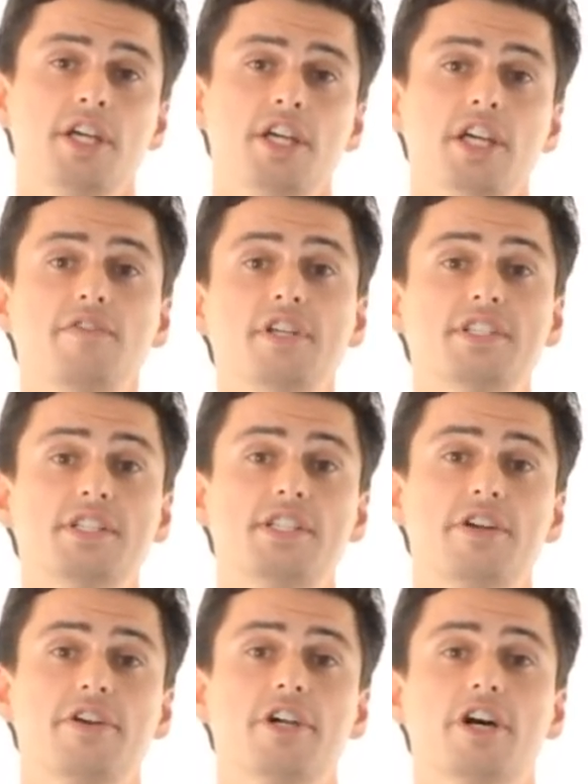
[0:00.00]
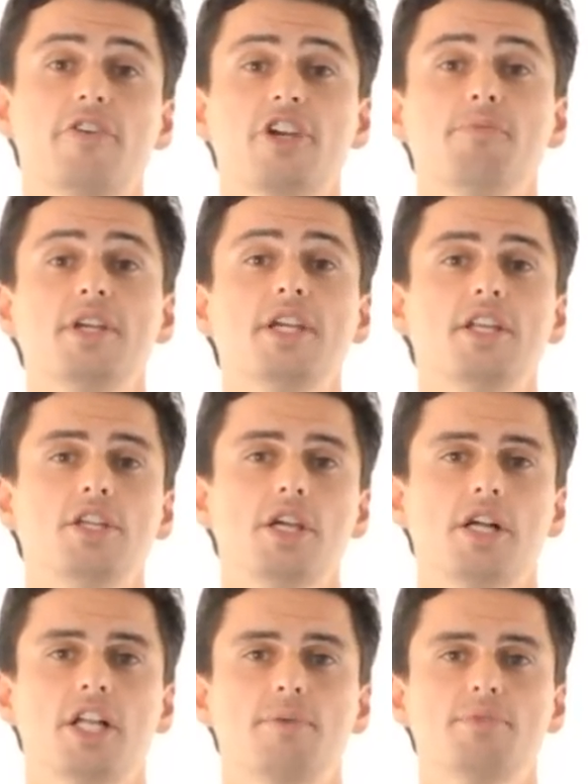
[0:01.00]
If necessary, I recommend getting your
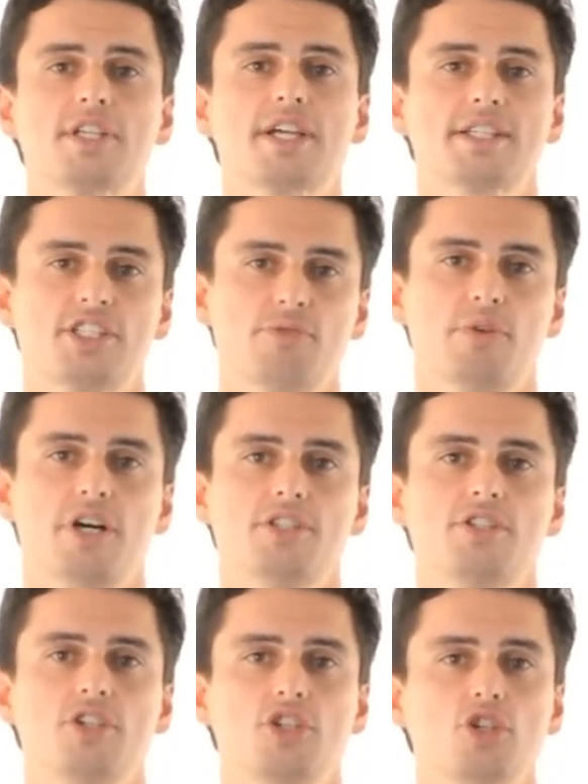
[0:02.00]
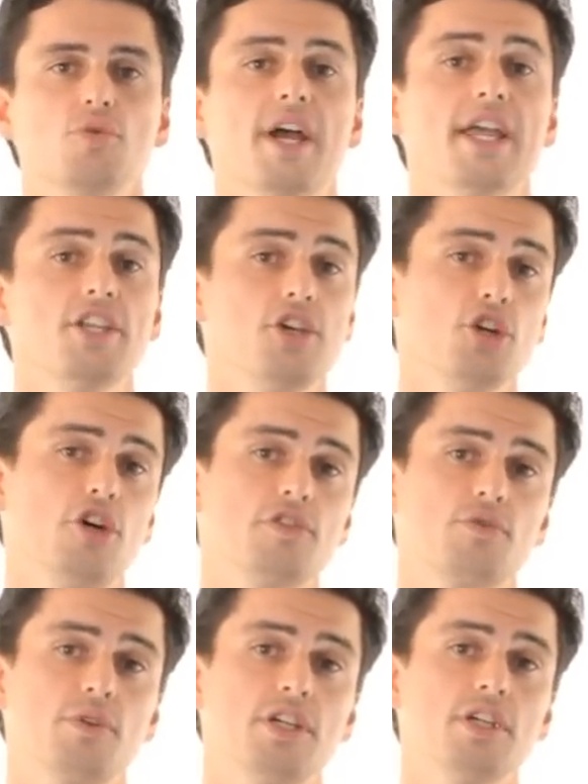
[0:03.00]
clubs customised to you and your golf
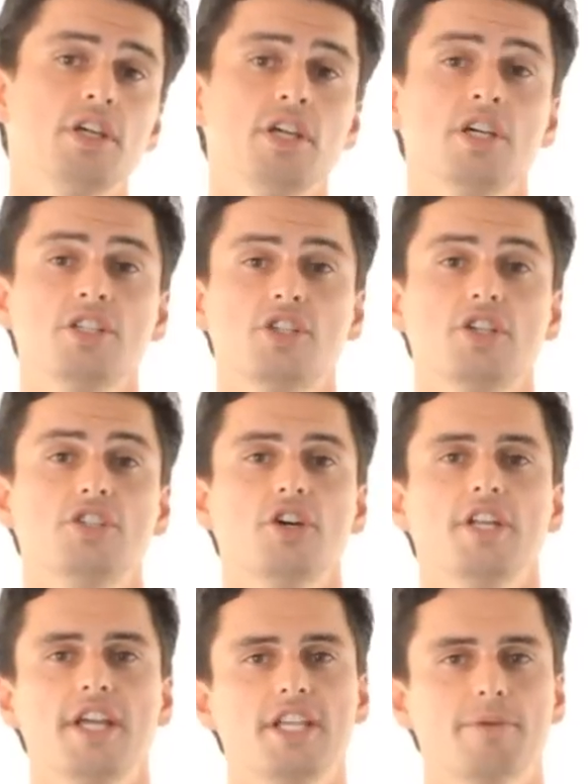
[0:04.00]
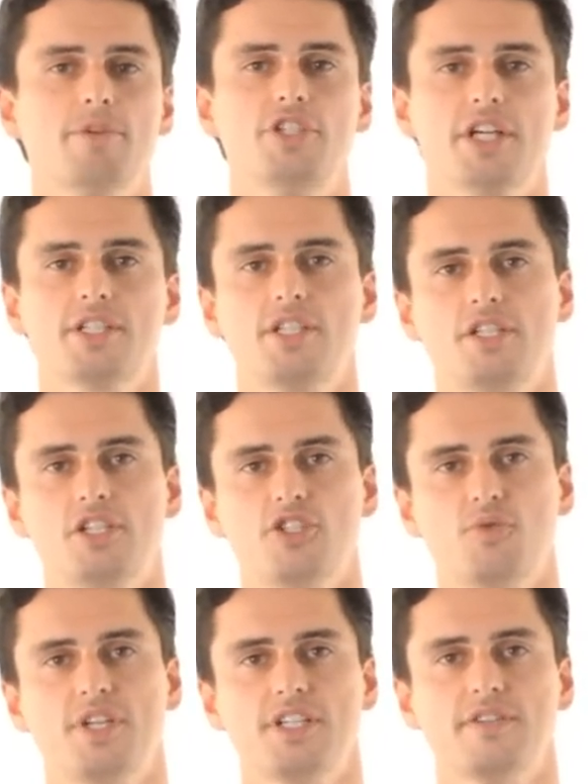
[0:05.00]
swing so you don't end up adjusting your
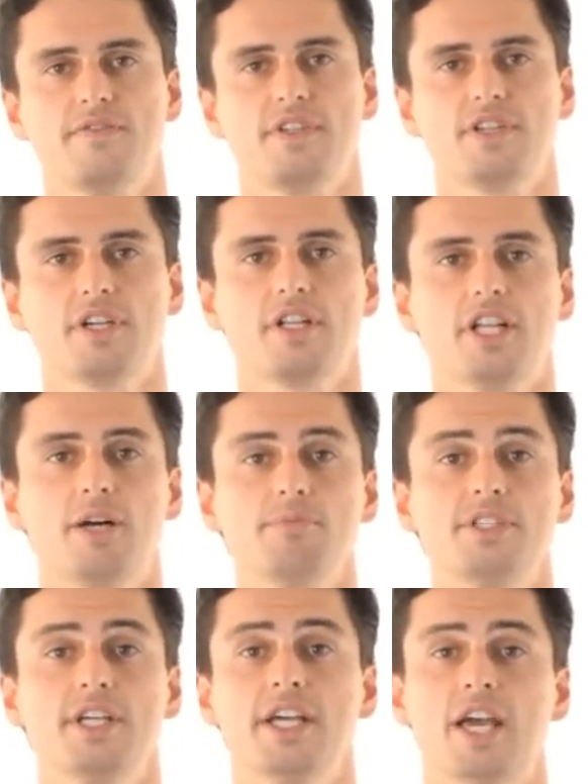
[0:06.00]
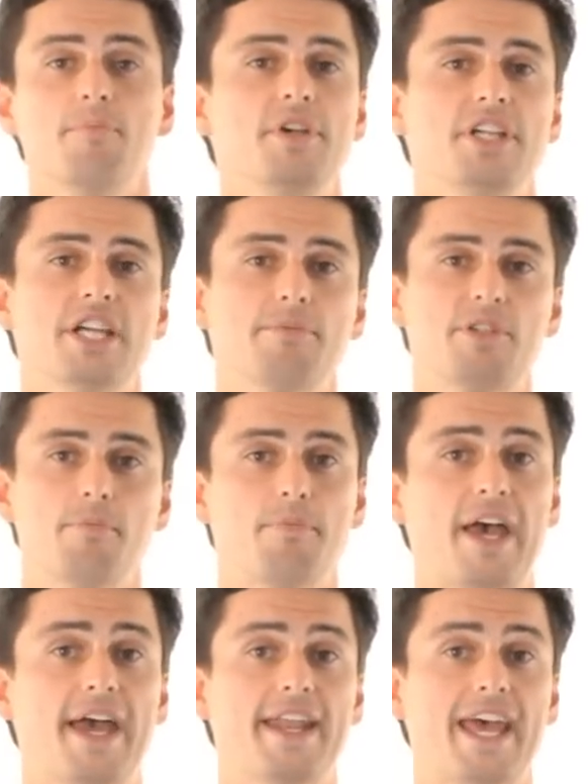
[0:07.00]
swing to fit the clubs and picking up some
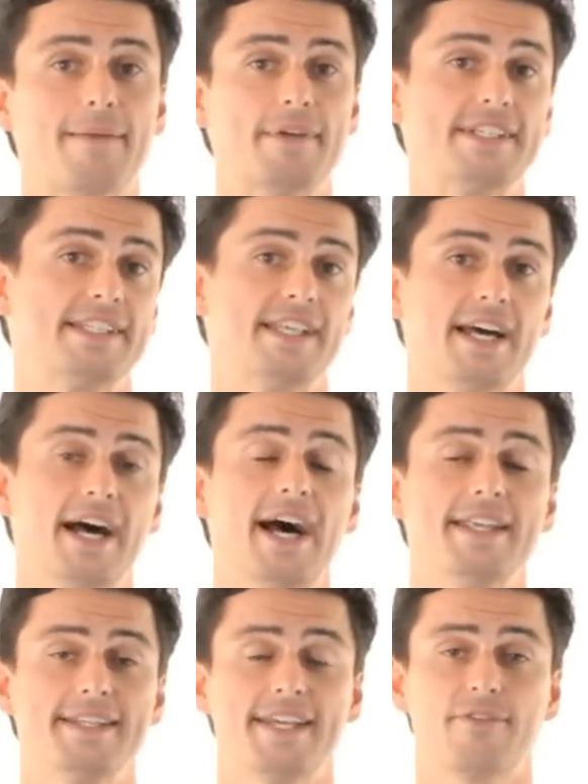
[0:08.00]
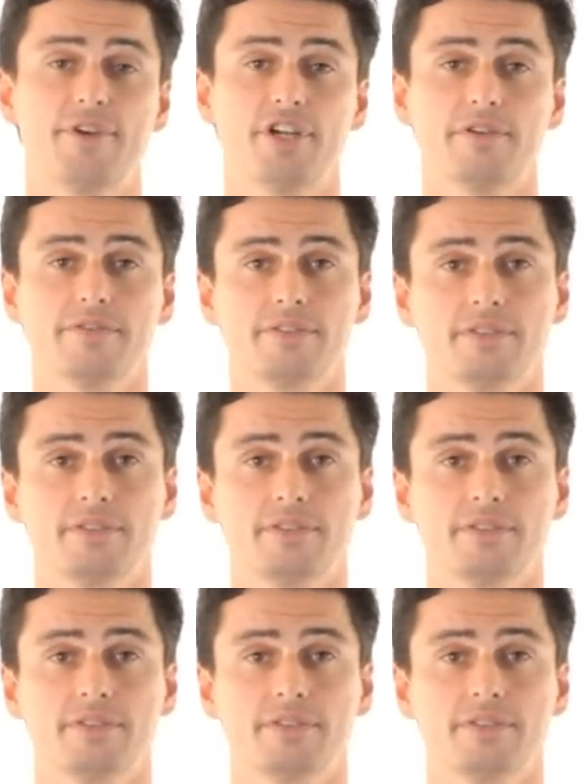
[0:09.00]
bad habits that are hard to get rid of.